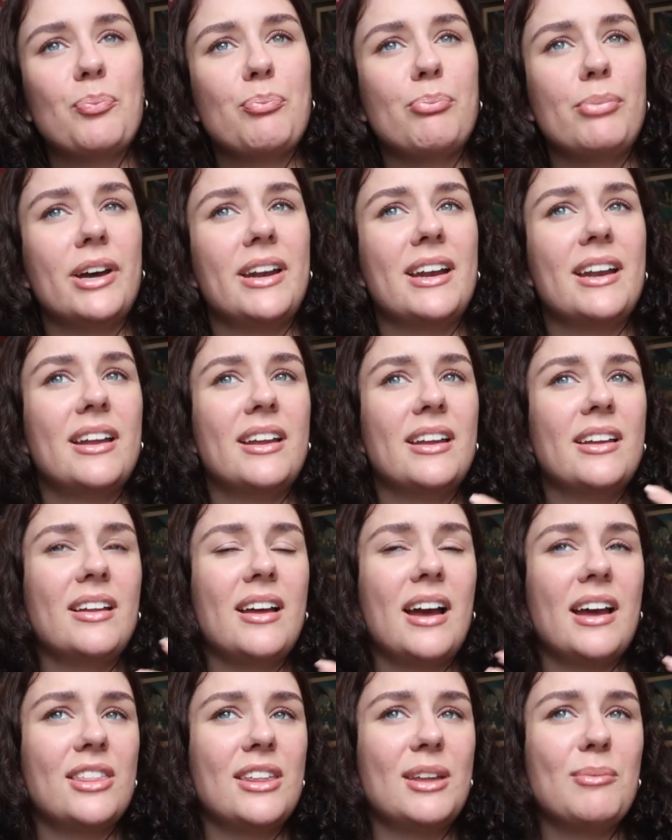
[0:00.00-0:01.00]
But
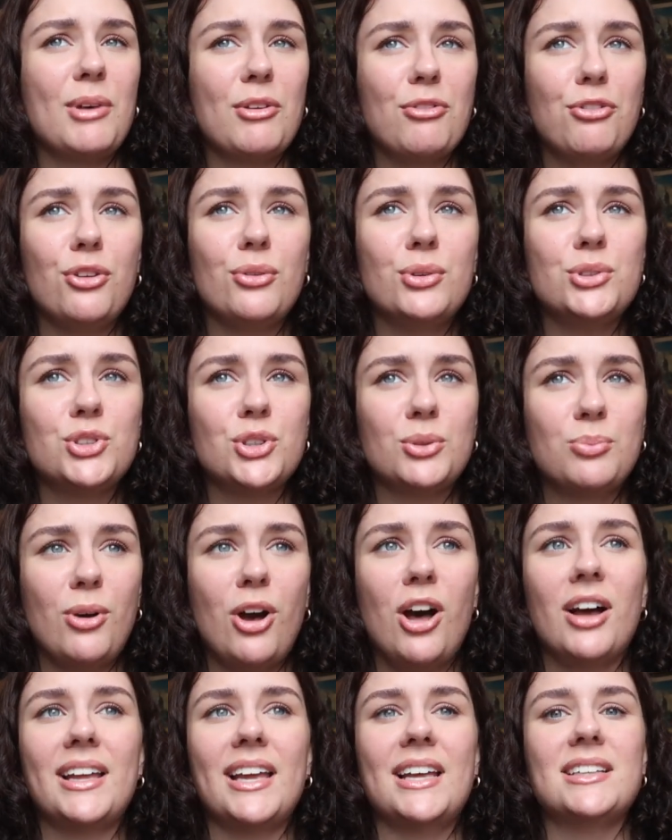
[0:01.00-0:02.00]
I think my future
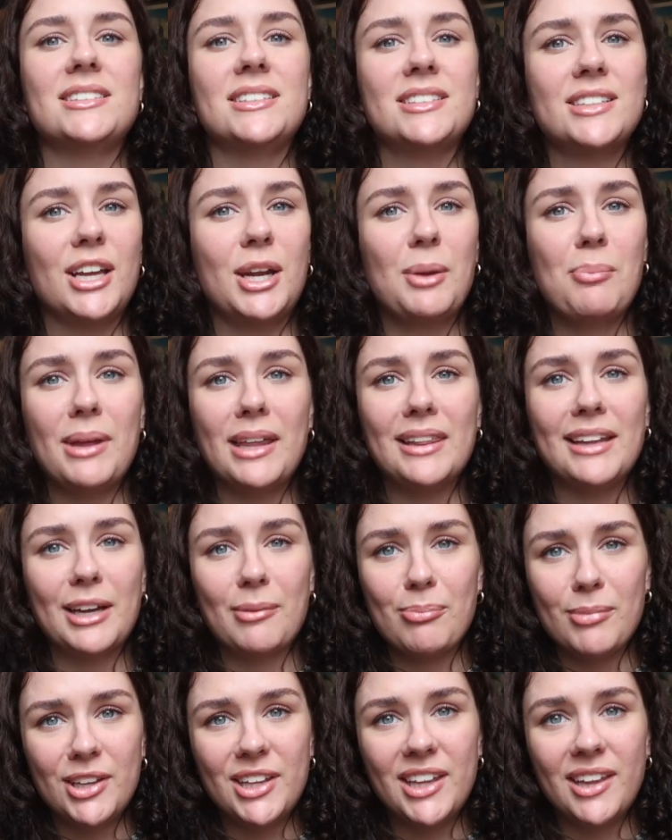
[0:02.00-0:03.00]
podcast is going to be
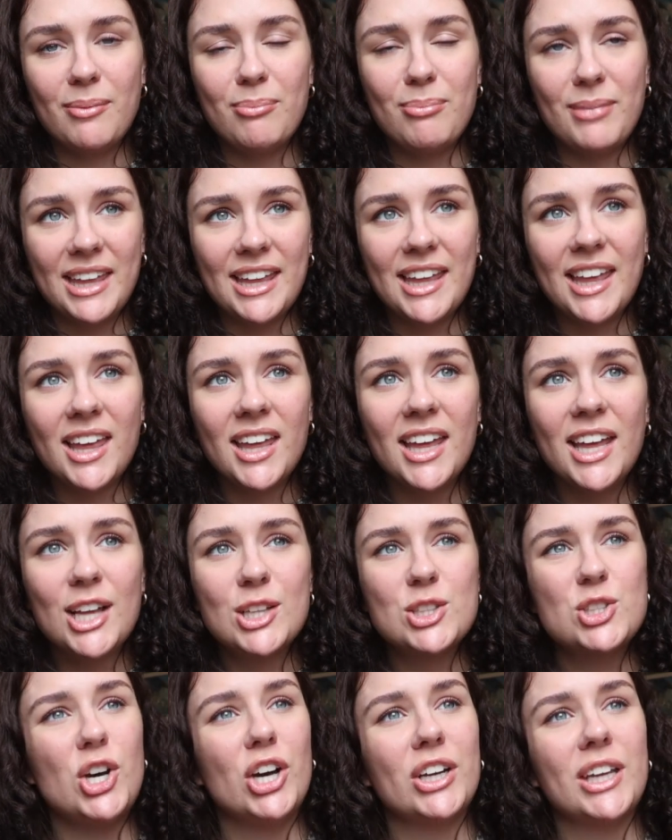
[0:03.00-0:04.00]
like me
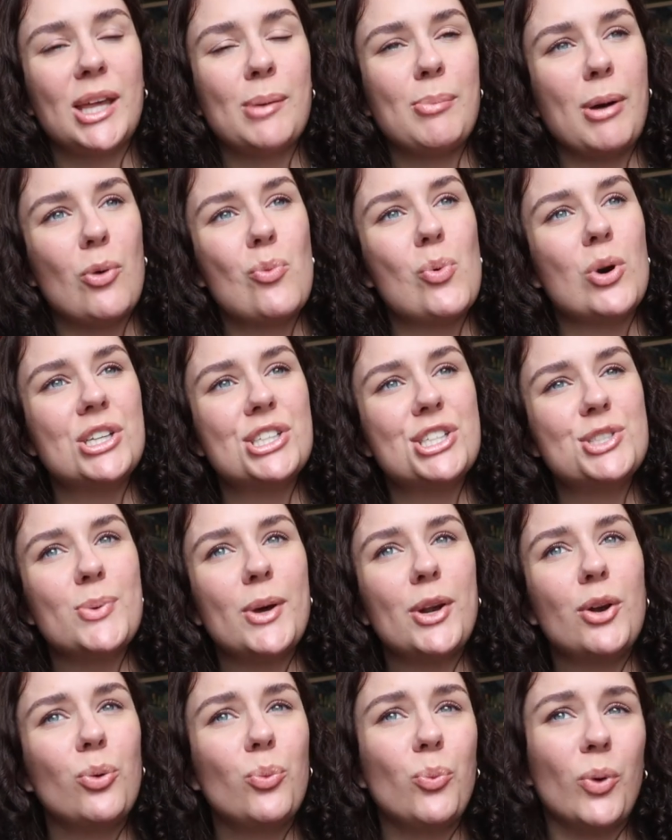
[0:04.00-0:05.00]
talking about one
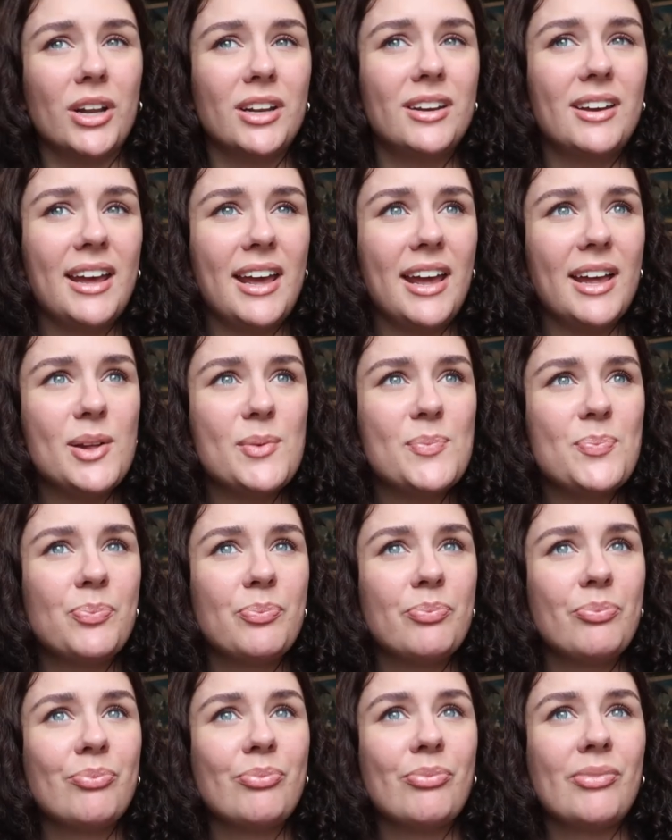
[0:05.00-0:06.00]
sweater one day,
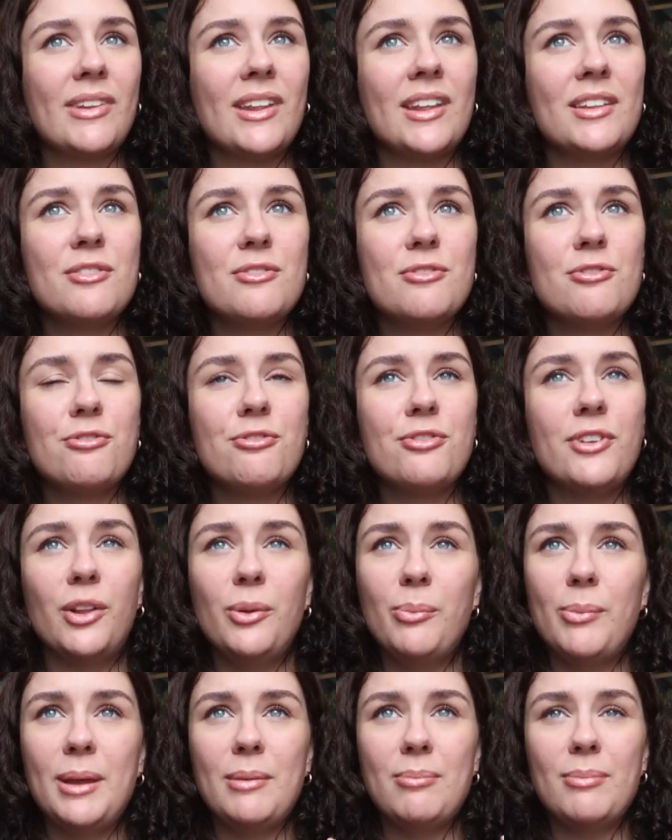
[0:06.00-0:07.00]

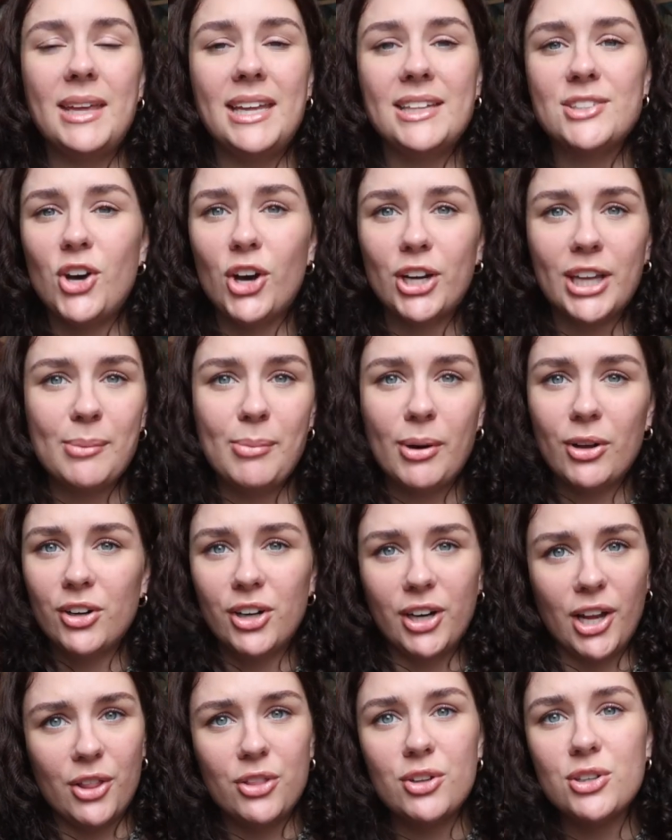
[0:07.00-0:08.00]
filming me talking about
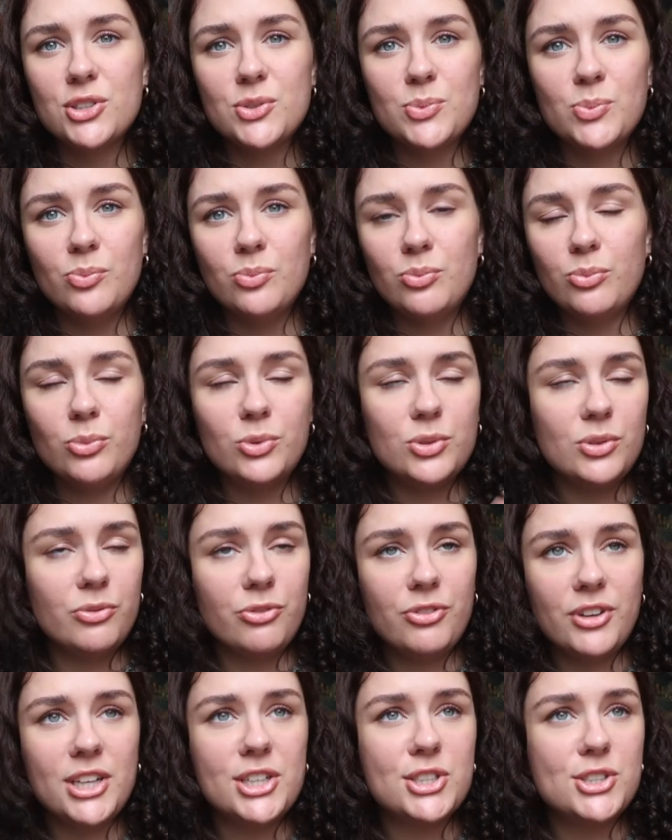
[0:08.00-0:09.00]
another
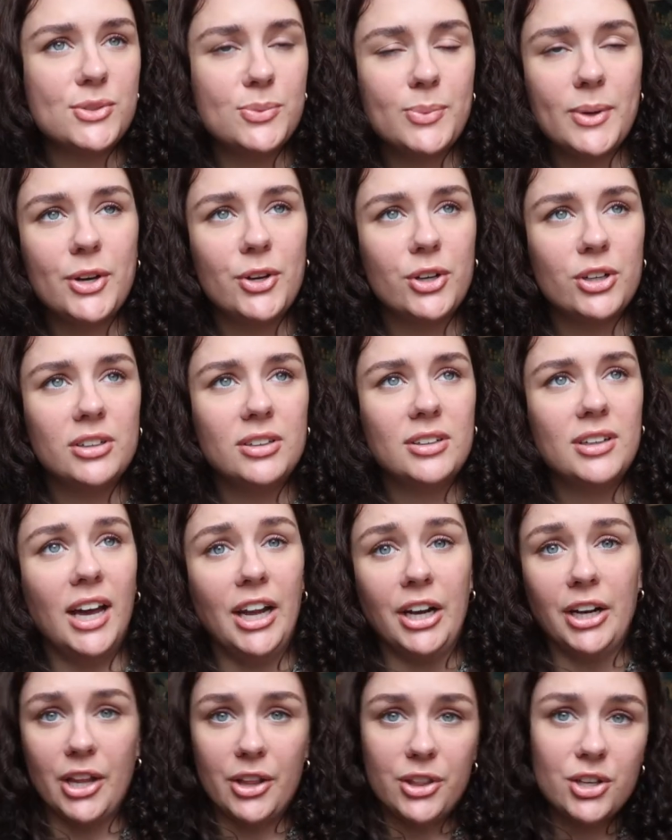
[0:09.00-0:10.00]
finished sweater
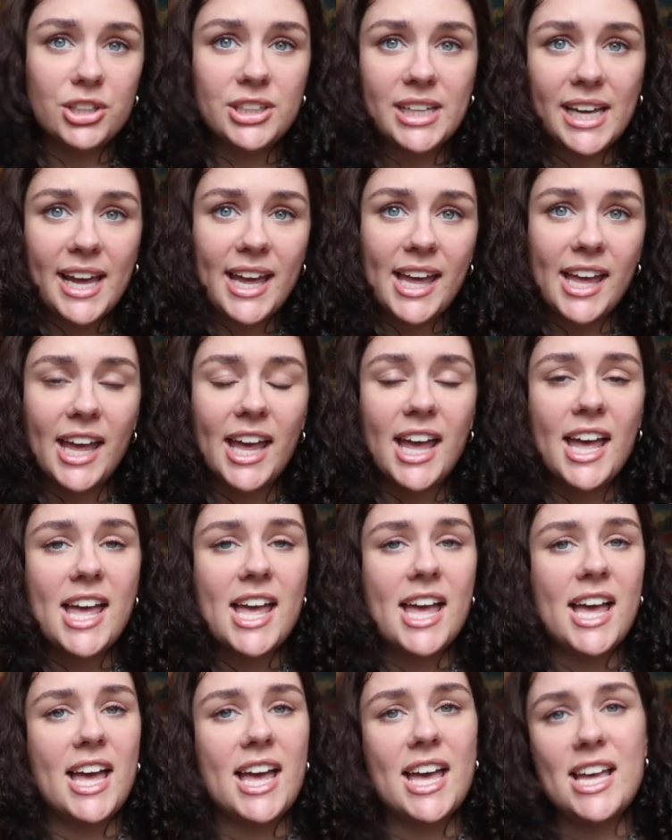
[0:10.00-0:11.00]
another day,
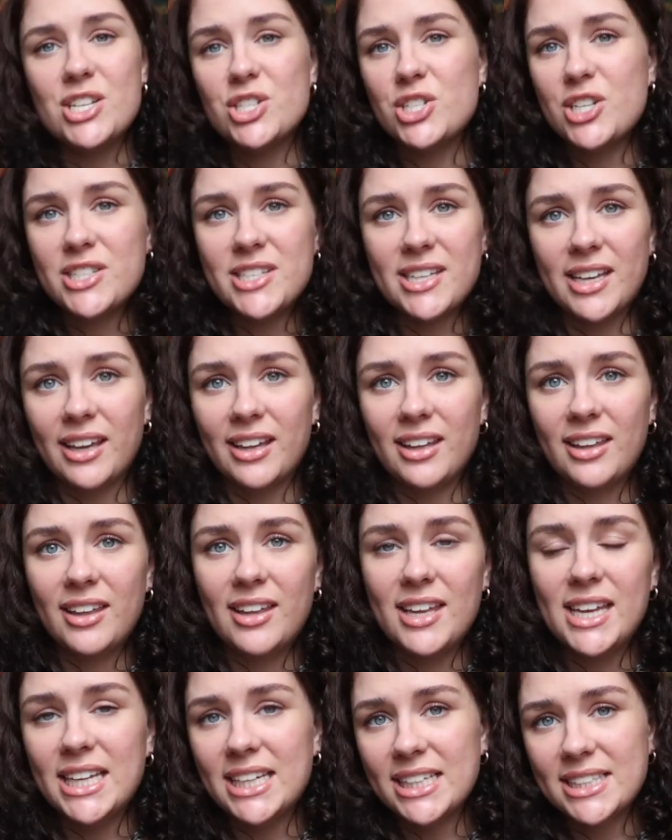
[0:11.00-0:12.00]
and just like
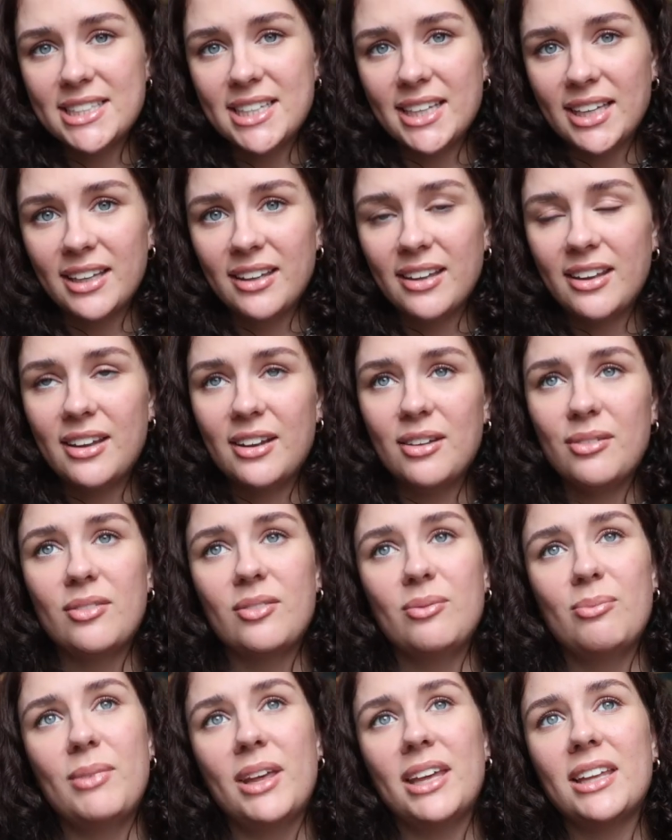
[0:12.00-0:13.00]
editing
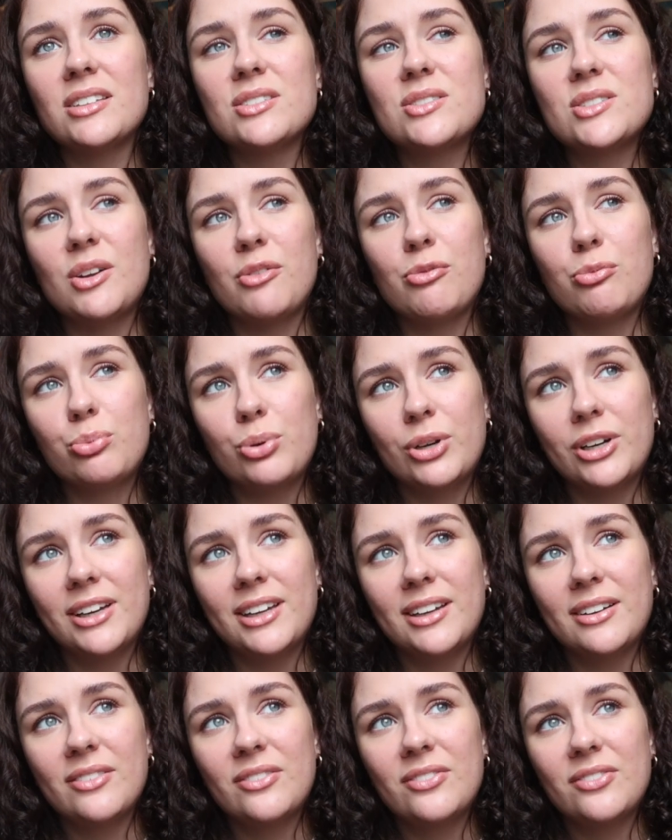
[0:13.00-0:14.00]
and making stuff
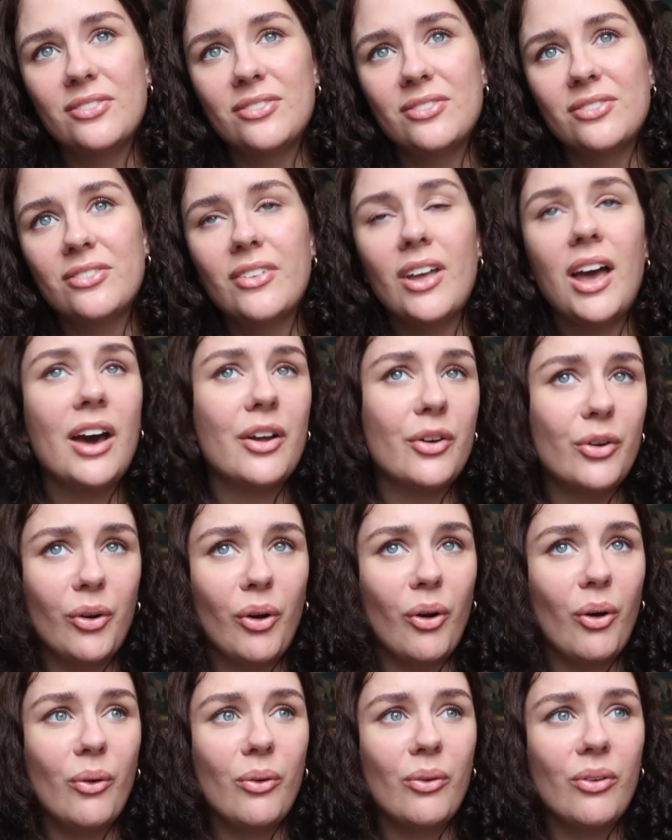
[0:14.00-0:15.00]
pretty. I don't
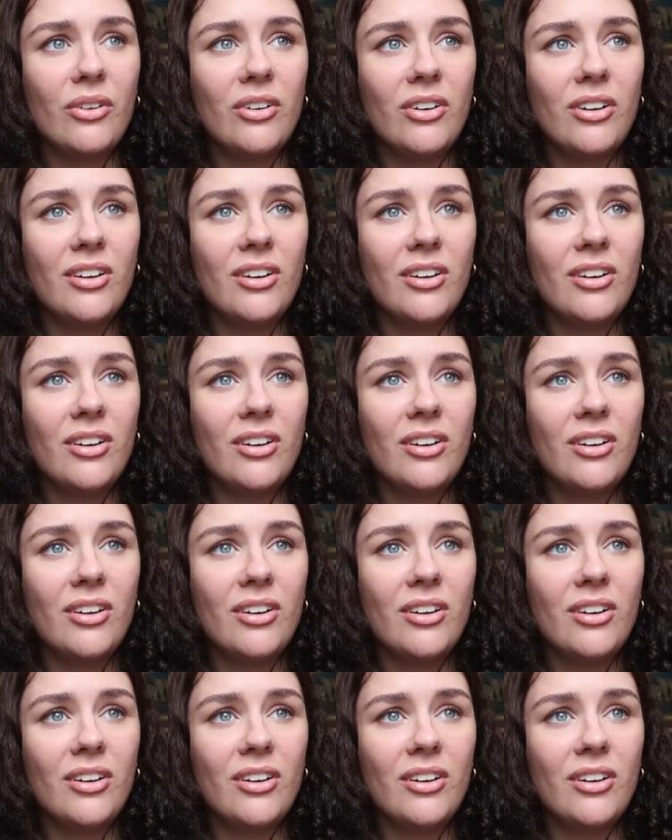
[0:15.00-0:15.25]
know.